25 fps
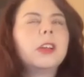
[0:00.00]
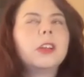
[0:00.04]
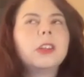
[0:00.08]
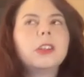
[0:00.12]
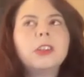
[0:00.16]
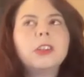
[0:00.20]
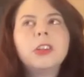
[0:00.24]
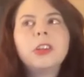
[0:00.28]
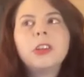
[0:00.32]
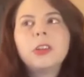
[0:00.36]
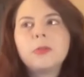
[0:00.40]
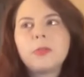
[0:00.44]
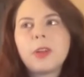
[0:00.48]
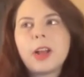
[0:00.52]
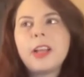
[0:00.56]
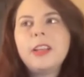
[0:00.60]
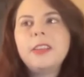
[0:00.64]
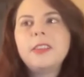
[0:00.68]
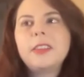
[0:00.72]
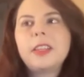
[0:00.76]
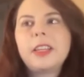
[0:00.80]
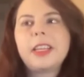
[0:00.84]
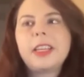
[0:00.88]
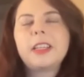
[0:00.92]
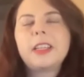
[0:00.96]
Current
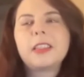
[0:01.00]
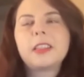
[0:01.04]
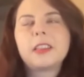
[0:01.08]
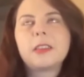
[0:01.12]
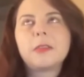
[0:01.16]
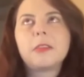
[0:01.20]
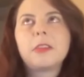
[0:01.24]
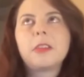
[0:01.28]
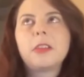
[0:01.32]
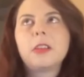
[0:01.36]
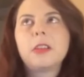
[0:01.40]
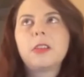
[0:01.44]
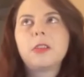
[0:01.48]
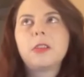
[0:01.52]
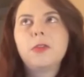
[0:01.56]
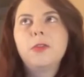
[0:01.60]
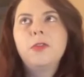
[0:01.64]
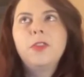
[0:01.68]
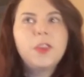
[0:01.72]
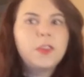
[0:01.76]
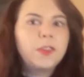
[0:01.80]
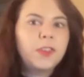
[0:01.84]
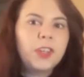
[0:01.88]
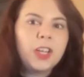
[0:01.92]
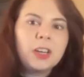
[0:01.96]
Rising is a
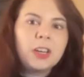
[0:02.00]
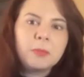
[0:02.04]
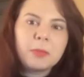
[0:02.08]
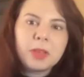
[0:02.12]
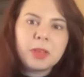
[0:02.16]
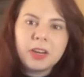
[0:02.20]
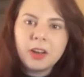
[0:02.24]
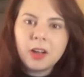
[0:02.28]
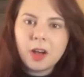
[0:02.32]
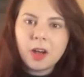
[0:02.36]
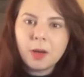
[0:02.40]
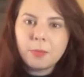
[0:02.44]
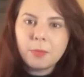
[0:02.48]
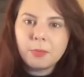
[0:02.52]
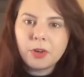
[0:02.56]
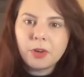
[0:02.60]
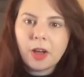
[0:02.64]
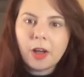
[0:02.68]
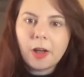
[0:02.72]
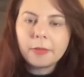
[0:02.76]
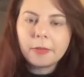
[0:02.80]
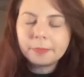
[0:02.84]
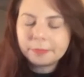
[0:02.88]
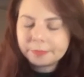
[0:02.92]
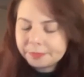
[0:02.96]
15-minute
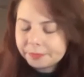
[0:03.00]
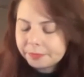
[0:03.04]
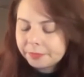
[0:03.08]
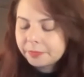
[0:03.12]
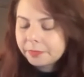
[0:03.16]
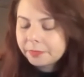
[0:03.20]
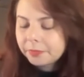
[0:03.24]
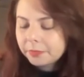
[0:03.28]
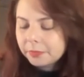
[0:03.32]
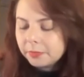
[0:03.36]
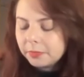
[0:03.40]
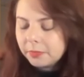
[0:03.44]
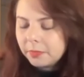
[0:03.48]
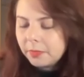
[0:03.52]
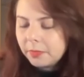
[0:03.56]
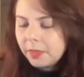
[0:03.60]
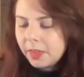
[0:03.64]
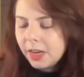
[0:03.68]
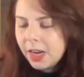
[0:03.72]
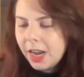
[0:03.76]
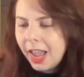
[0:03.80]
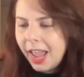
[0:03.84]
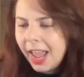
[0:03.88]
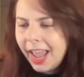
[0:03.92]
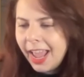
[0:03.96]
opera,
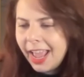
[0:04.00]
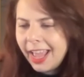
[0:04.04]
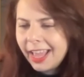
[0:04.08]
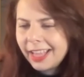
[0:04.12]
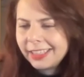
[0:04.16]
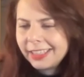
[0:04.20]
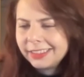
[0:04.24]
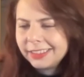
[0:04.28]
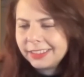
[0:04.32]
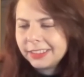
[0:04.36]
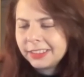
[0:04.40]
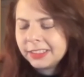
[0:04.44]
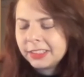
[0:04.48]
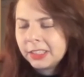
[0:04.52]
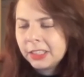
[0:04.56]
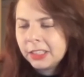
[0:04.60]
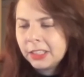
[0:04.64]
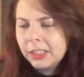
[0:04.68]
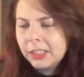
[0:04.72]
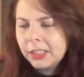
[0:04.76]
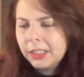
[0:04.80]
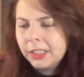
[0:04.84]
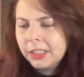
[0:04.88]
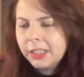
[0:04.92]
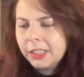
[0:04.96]
and
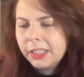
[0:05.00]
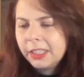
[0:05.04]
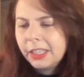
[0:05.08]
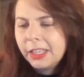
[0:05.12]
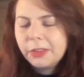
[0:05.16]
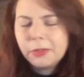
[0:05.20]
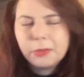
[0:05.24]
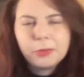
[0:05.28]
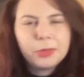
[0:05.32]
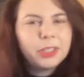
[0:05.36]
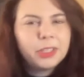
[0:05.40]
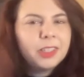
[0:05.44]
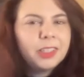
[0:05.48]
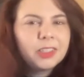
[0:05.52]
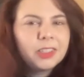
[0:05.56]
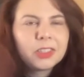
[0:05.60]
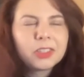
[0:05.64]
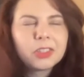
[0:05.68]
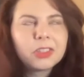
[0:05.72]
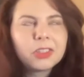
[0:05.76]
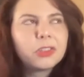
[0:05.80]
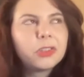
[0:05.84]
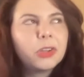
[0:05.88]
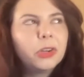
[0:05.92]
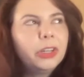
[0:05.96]
it really
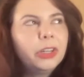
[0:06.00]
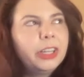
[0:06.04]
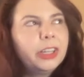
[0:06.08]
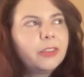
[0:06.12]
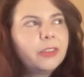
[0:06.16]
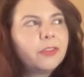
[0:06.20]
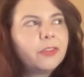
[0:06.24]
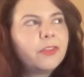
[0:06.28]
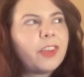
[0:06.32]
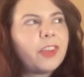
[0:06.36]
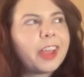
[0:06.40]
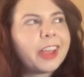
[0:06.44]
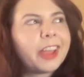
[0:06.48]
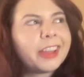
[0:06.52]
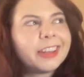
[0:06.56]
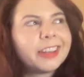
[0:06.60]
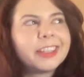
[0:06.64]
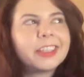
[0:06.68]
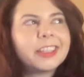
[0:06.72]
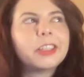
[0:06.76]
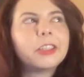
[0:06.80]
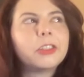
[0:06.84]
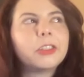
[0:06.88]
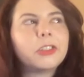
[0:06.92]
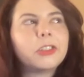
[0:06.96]
just took
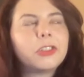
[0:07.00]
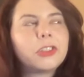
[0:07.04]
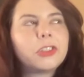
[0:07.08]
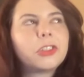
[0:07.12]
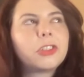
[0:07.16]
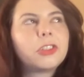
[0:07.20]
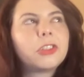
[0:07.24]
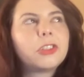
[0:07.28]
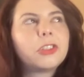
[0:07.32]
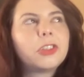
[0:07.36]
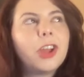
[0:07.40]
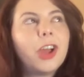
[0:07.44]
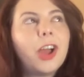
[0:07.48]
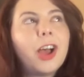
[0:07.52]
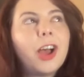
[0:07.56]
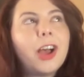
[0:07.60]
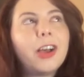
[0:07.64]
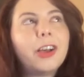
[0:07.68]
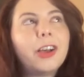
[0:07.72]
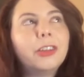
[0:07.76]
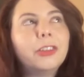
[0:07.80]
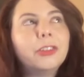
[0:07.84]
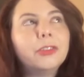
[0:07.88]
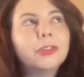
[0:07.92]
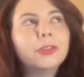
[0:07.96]
advantage
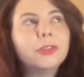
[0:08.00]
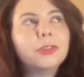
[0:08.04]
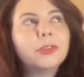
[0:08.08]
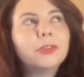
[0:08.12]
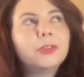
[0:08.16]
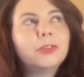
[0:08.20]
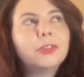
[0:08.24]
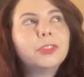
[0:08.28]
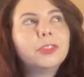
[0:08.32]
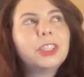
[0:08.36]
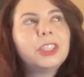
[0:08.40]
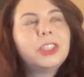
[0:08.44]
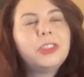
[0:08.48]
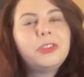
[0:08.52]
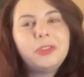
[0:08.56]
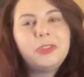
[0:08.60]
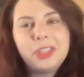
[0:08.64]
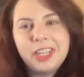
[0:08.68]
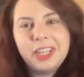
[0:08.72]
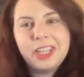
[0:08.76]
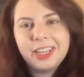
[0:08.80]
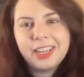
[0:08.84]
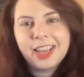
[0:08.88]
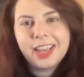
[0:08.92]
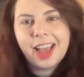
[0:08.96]
of the
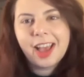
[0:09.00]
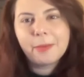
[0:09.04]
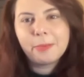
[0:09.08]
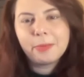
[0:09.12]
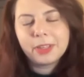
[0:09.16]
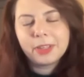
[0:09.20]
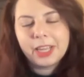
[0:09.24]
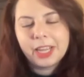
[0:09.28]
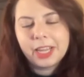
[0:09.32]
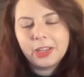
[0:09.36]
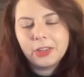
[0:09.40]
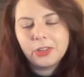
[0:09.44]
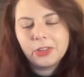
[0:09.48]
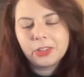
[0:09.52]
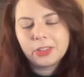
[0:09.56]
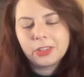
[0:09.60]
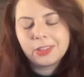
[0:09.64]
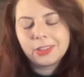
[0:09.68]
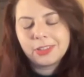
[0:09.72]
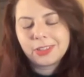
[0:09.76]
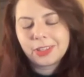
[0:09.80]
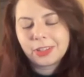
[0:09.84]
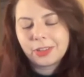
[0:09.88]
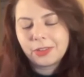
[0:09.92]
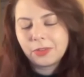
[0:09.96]
unique
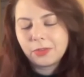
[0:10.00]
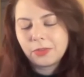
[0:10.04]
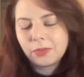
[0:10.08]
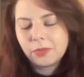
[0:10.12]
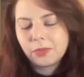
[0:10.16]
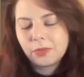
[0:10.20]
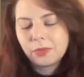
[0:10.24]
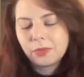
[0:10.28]
applications of